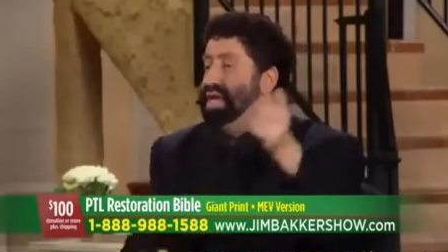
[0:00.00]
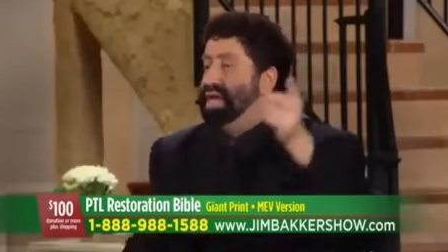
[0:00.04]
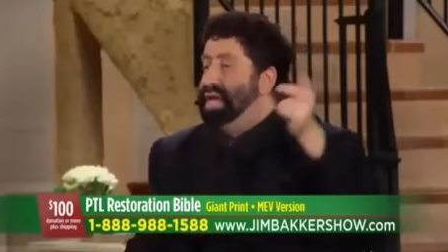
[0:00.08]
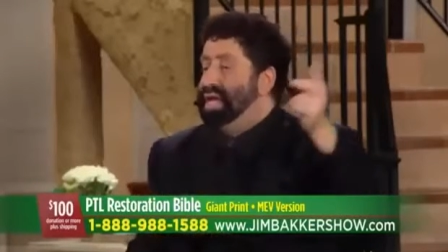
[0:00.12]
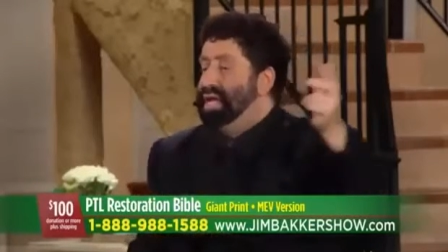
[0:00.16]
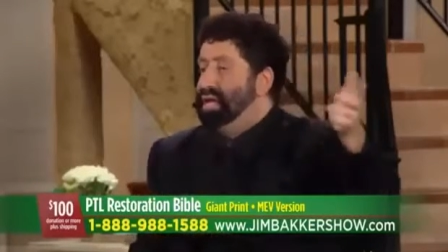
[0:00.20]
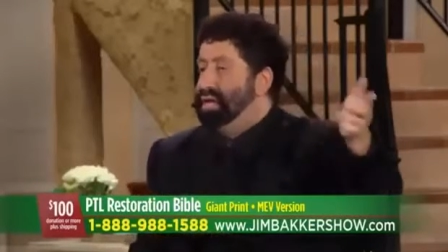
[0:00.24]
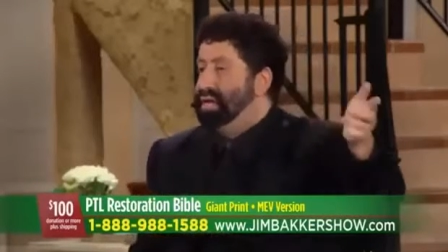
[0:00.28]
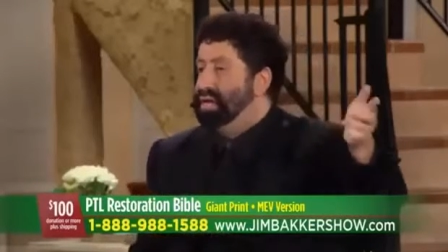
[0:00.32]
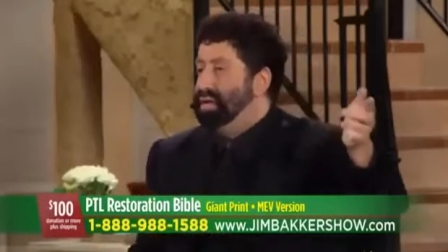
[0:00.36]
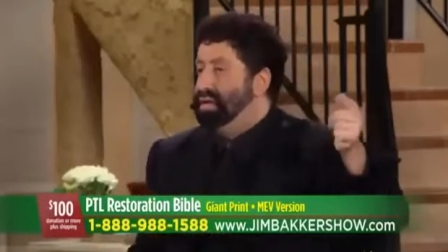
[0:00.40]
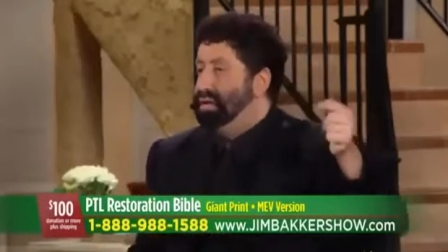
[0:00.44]

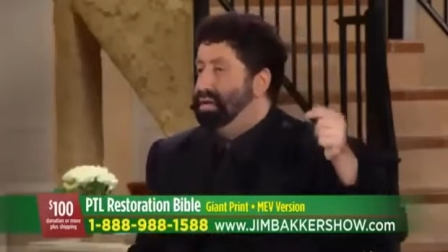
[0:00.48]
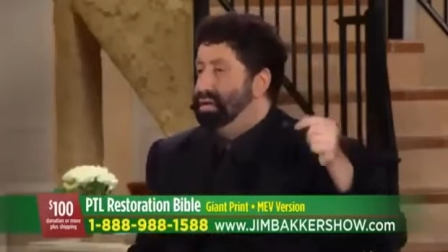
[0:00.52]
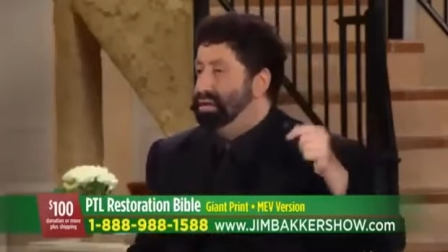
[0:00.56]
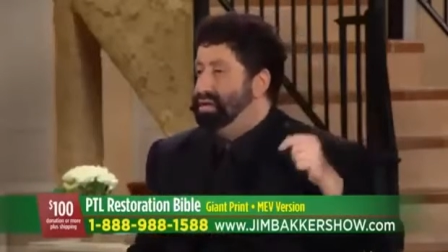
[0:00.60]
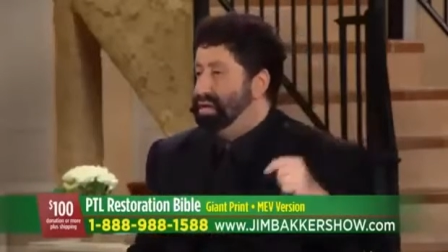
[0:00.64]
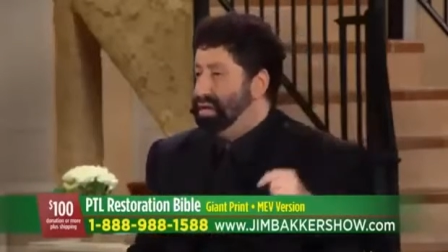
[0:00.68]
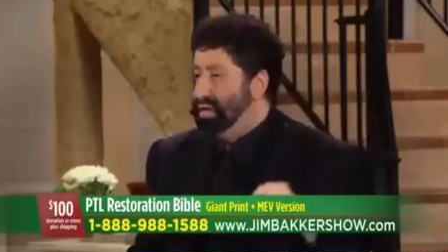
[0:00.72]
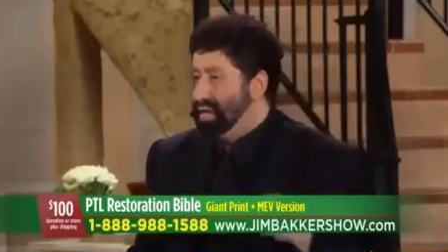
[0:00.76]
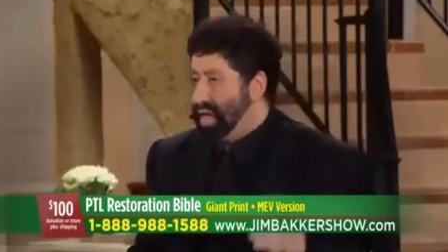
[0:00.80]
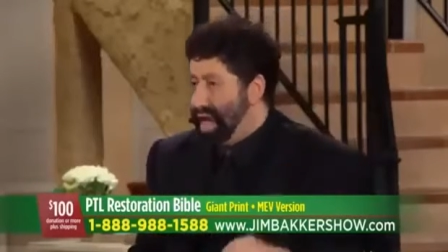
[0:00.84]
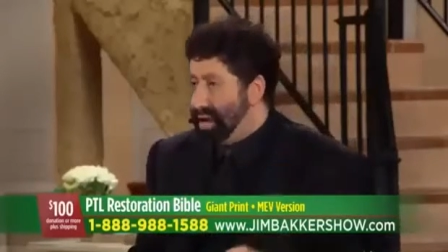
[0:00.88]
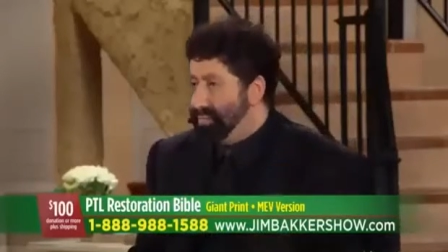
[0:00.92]
in
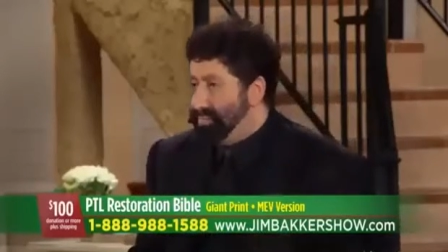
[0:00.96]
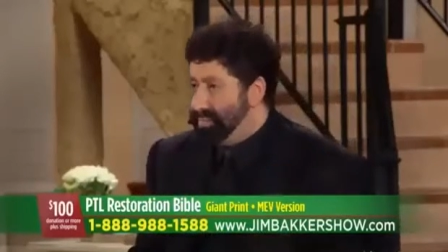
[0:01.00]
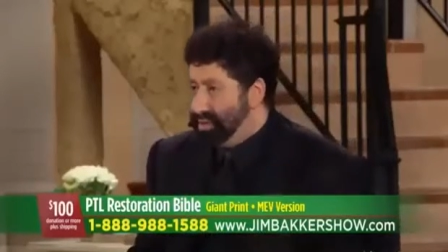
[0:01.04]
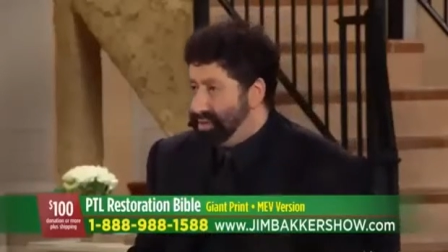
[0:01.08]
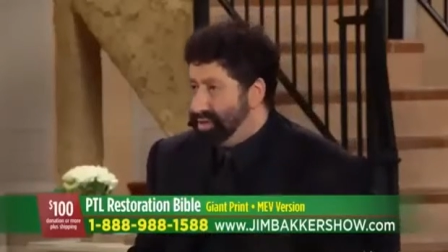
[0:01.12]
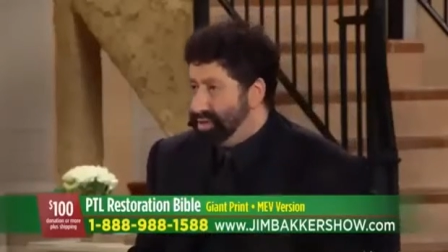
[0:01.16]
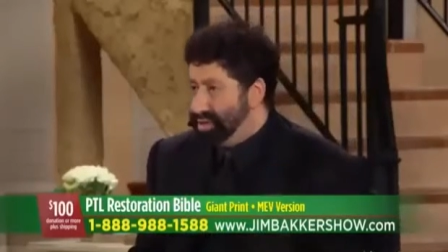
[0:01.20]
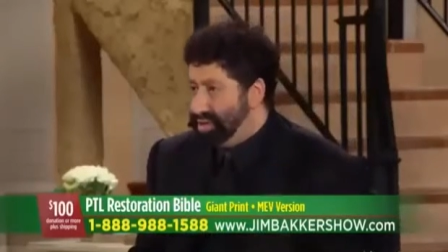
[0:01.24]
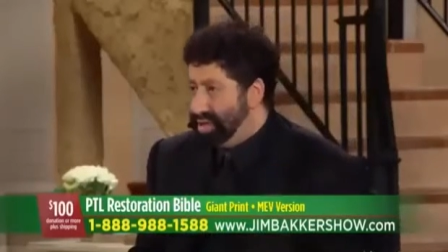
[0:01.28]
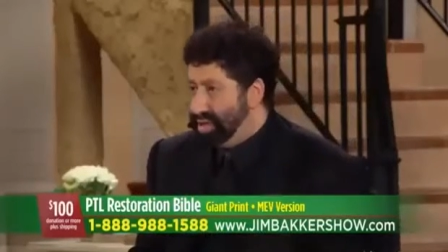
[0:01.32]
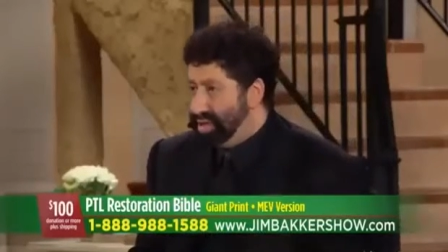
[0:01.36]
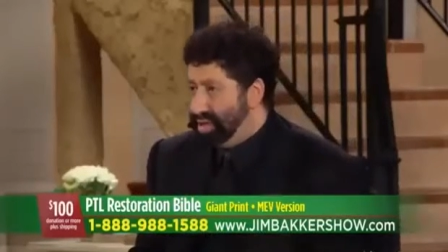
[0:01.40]
the
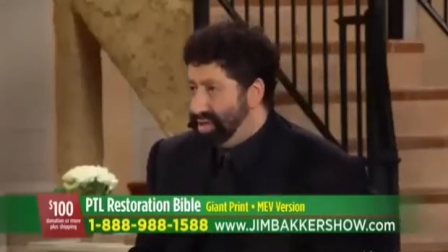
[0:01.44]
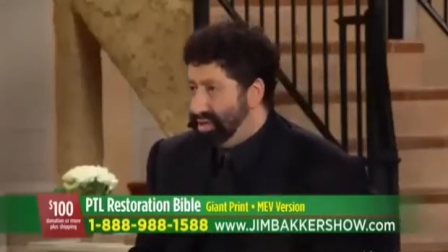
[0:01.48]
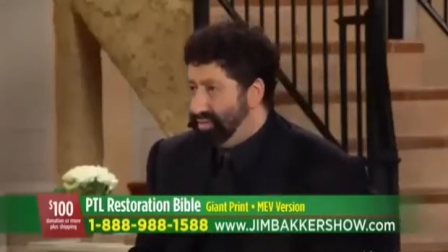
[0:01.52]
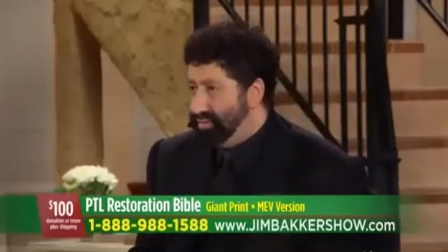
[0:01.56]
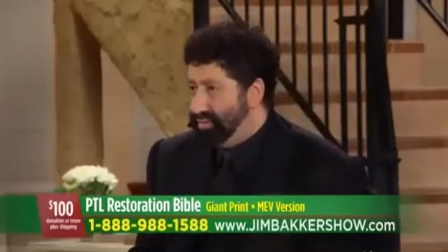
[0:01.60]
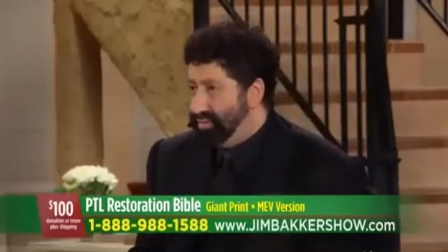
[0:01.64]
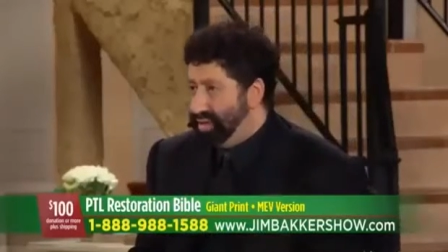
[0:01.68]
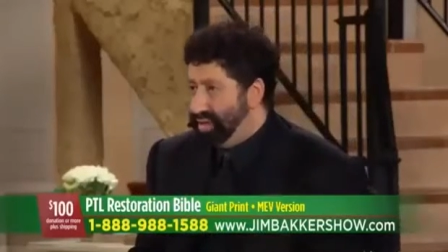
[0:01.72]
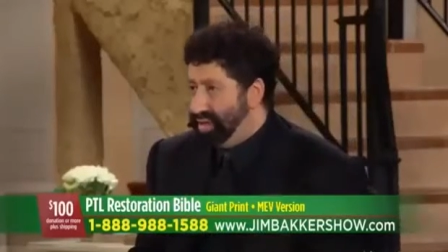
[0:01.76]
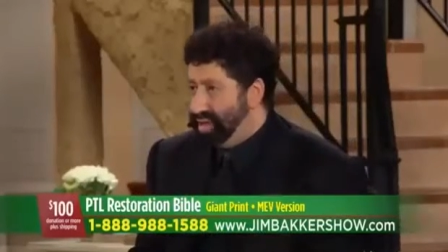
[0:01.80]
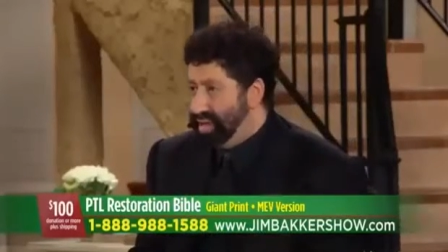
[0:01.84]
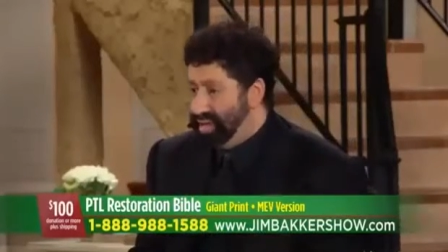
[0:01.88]
capital city,
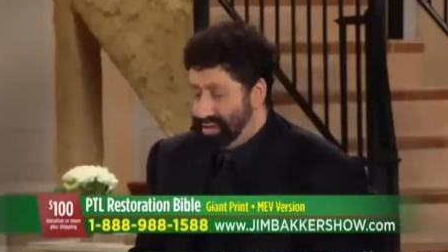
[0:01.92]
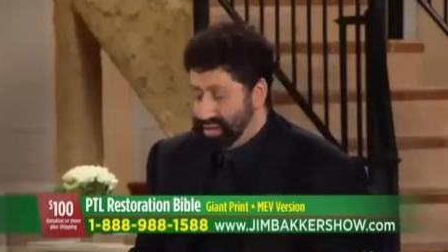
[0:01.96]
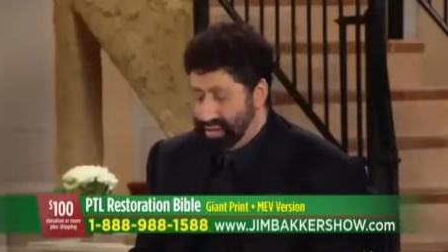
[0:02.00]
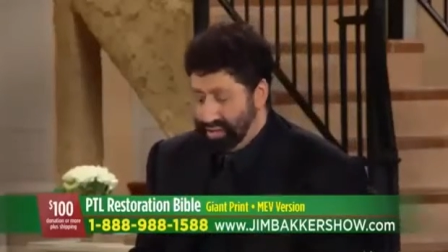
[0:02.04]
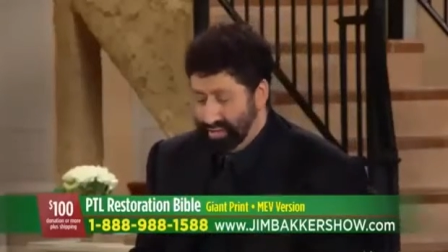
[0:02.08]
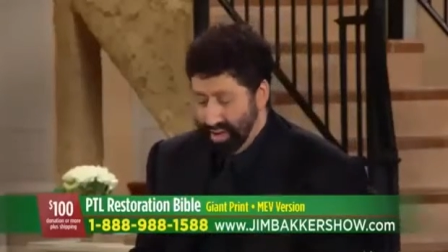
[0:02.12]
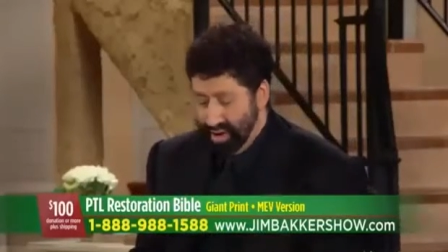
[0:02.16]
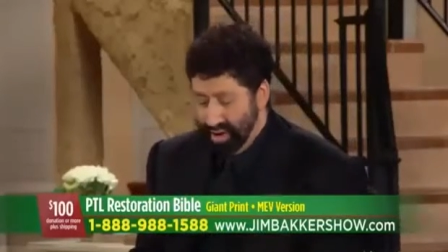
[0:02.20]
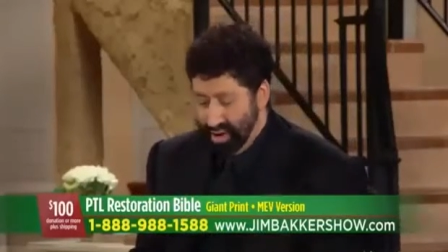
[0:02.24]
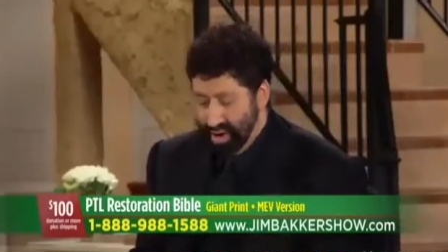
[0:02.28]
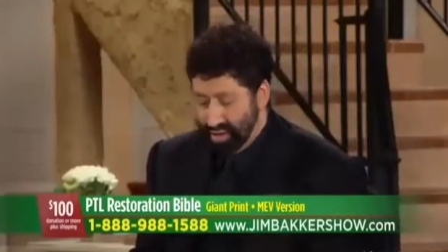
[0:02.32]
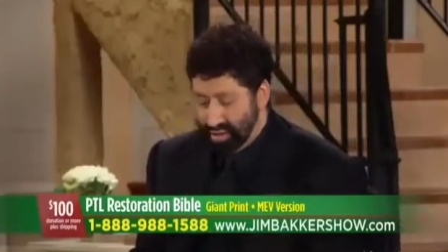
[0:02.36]
in
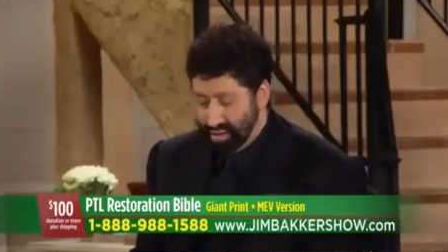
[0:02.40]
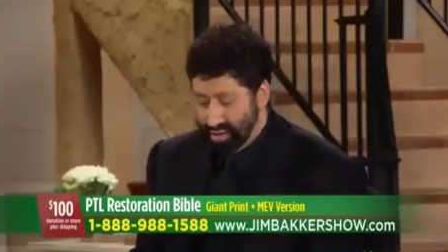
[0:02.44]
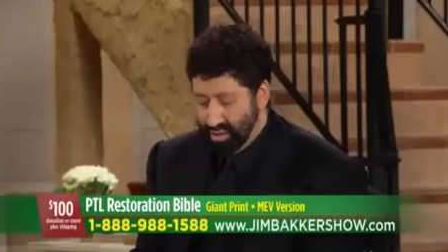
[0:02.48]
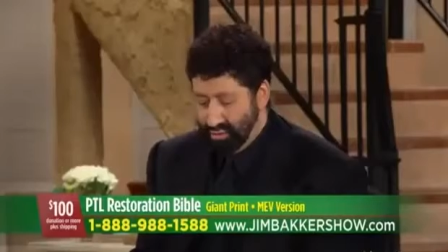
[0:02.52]
Samaria.